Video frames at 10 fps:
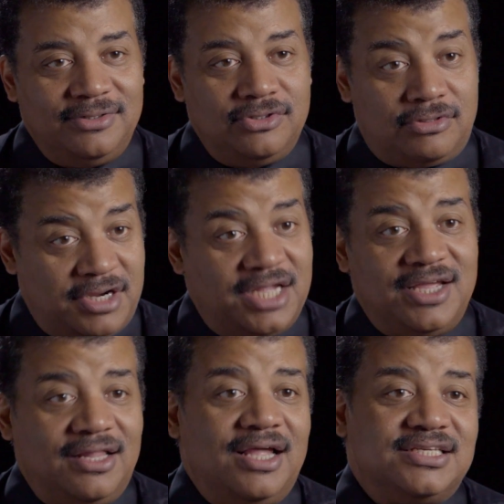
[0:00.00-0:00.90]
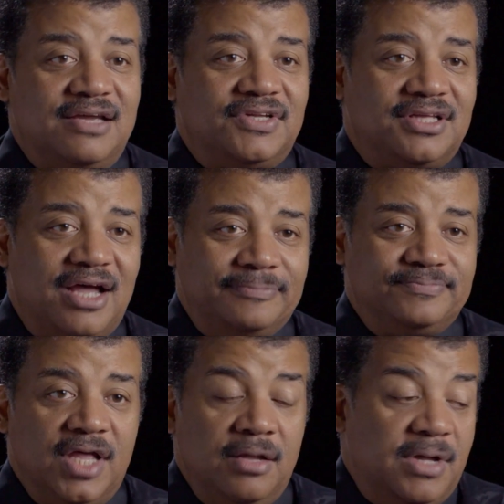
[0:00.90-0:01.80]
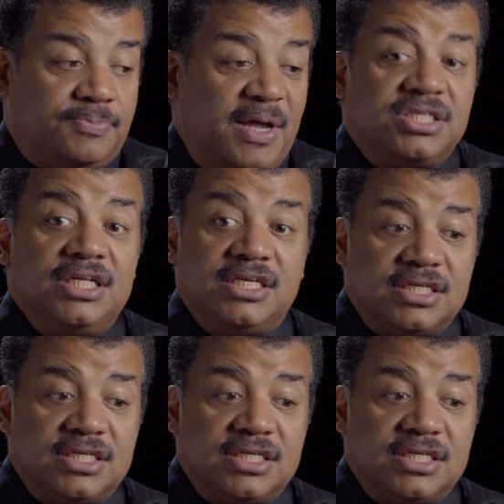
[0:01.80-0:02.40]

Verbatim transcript: to create daylight saving time, especially